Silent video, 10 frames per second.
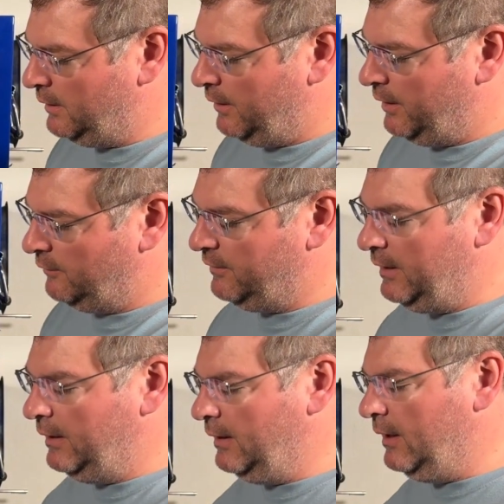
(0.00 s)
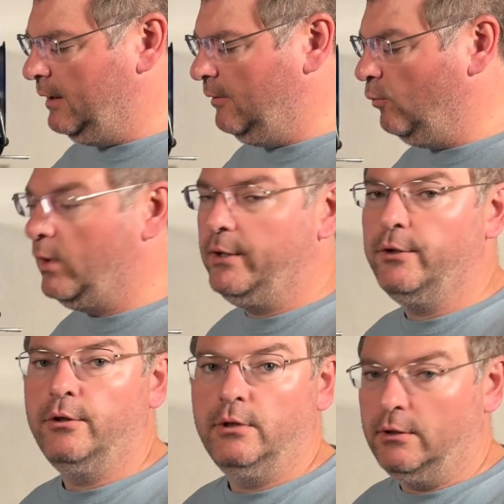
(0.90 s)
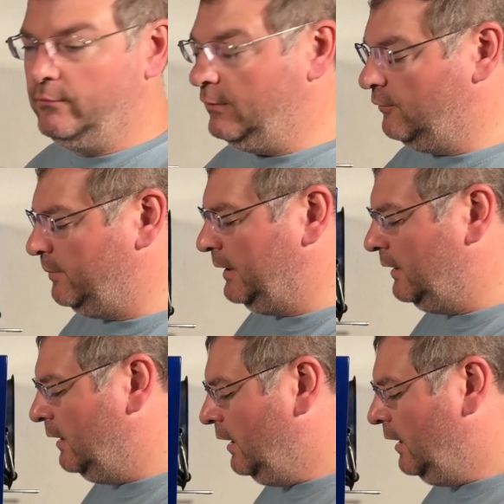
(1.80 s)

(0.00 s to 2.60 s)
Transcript: dare I say, wonder unit, so to speak.